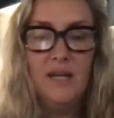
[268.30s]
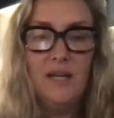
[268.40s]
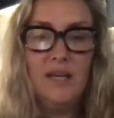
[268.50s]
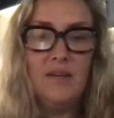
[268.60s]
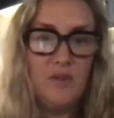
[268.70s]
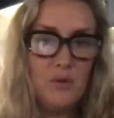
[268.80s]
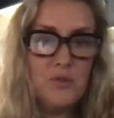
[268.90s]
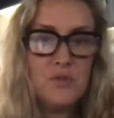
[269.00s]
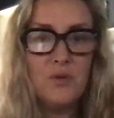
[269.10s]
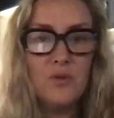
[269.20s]
if you
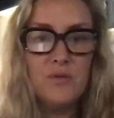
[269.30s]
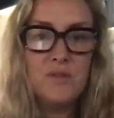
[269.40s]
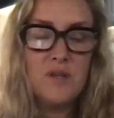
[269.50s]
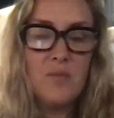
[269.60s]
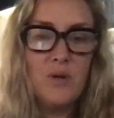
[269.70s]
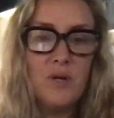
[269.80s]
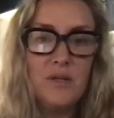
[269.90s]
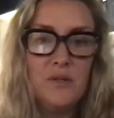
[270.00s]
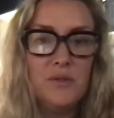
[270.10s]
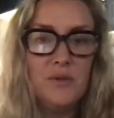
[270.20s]
sold someone
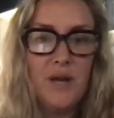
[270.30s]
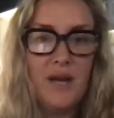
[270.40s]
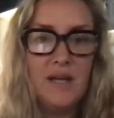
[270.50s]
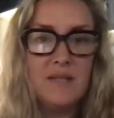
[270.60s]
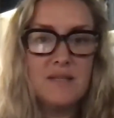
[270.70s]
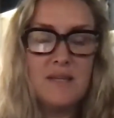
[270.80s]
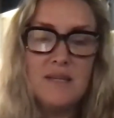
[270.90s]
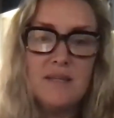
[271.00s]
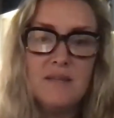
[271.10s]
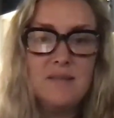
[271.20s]
who has
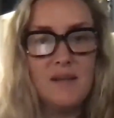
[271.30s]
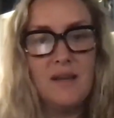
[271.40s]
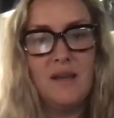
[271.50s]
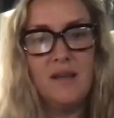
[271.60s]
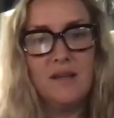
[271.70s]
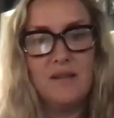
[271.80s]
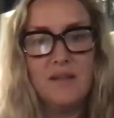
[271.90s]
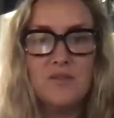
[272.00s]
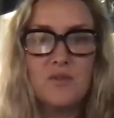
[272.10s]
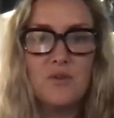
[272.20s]
kids and
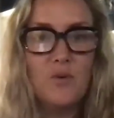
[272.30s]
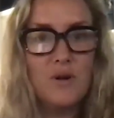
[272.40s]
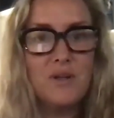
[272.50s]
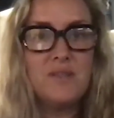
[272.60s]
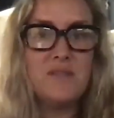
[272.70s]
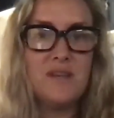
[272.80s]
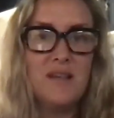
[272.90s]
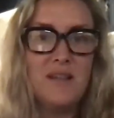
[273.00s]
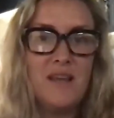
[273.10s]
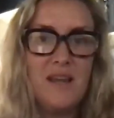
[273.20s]
it's quartz
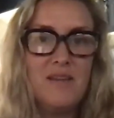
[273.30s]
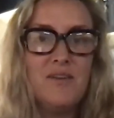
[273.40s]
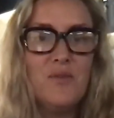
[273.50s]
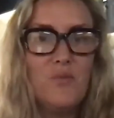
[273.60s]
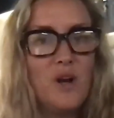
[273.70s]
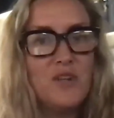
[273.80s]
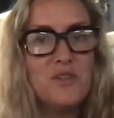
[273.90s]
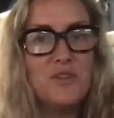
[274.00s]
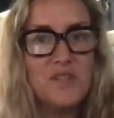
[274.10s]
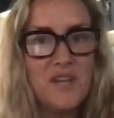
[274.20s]
and they don't watch
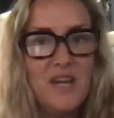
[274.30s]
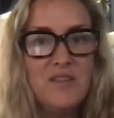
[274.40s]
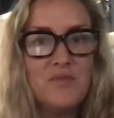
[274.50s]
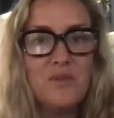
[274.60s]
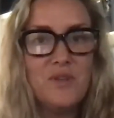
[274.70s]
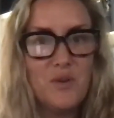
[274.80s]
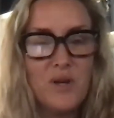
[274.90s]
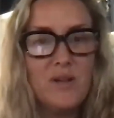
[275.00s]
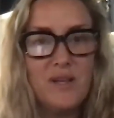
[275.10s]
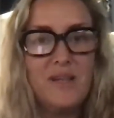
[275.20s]
their stains really
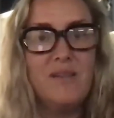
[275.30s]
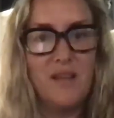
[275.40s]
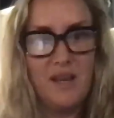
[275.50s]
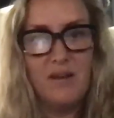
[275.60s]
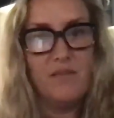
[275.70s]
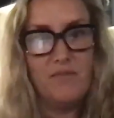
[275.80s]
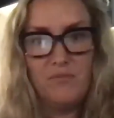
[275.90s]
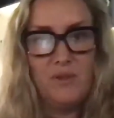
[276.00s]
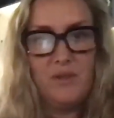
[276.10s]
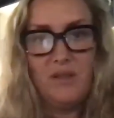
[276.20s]
quickly, like if
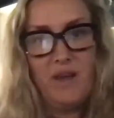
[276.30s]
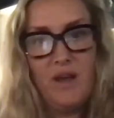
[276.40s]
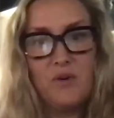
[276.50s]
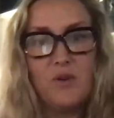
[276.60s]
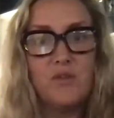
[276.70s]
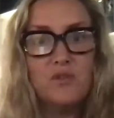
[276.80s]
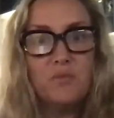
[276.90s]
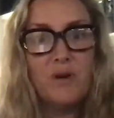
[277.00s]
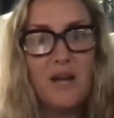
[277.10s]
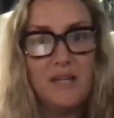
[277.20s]
what they leave out there are
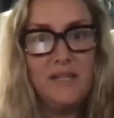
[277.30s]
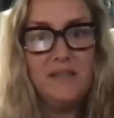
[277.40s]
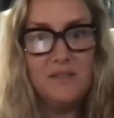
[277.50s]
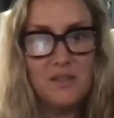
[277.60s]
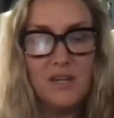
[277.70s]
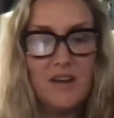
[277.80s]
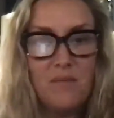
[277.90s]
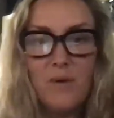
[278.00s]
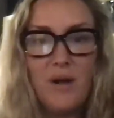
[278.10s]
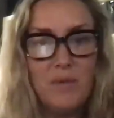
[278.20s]
super high heat, you're going to have
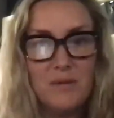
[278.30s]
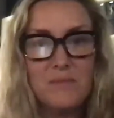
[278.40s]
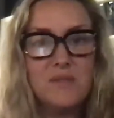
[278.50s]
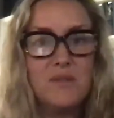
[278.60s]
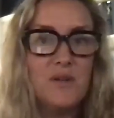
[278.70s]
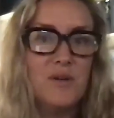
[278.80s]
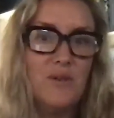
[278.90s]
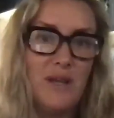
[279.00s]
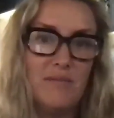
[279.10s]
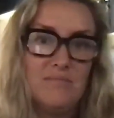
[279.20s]
problems,
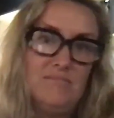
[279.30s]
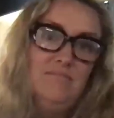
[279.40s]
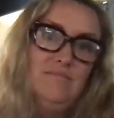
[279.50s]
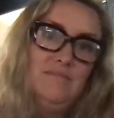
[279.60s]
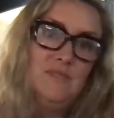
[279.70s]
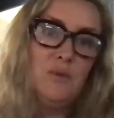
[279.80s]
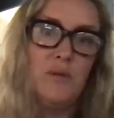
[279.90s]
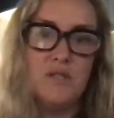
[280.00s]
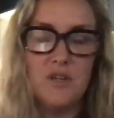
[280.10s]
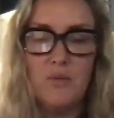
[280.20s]
like to
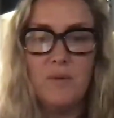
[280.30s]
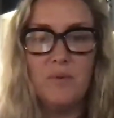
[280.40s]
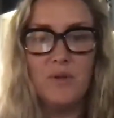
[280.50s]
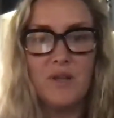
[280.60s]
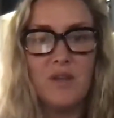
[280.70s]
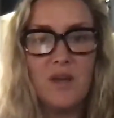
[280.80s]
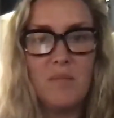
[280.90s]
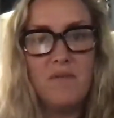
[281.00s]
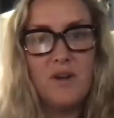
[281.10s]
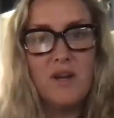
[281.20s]
always tell people, like, you got to
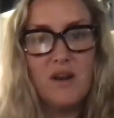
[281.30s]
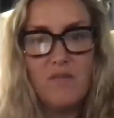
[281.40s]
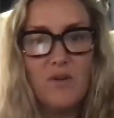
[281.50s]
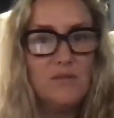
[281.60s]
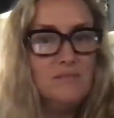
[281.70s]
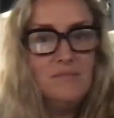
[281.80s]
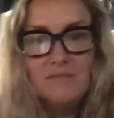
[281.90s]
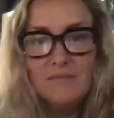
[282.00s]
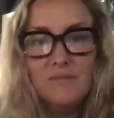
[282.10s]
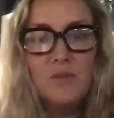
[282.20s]
be very careful
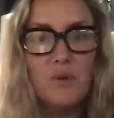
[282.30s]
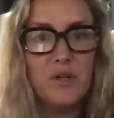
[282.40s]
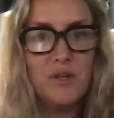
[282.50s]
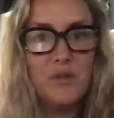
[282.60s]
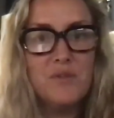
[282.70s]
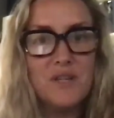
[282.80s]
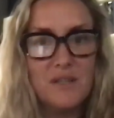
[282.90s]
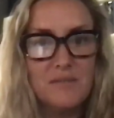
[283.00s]
with what you're using.